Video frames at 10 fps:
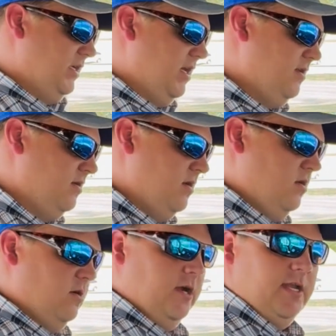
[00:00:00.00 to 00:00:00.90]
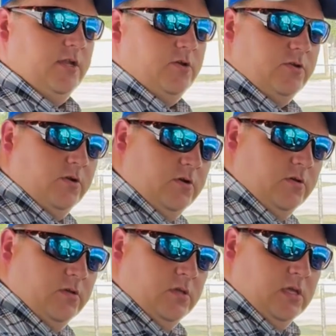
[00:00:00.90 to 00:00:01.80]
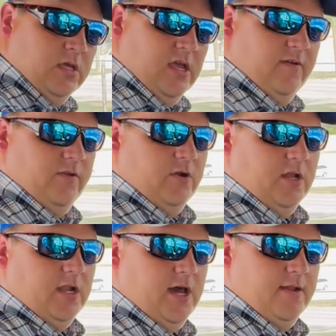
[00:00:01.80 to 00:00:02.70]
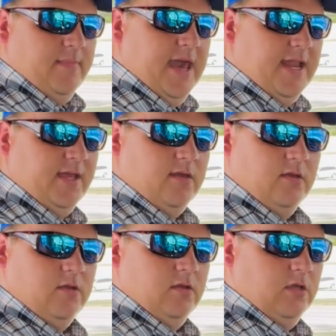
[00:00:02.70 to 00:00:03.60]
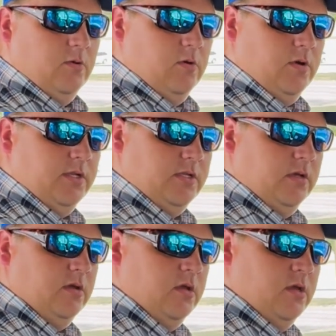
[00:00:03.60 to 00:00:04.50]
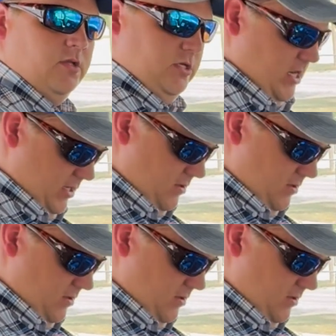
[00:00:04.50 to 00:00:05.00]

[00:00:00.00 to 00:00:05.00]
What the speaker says: in or in neutral. If you're in an automatic, you'll want to chalk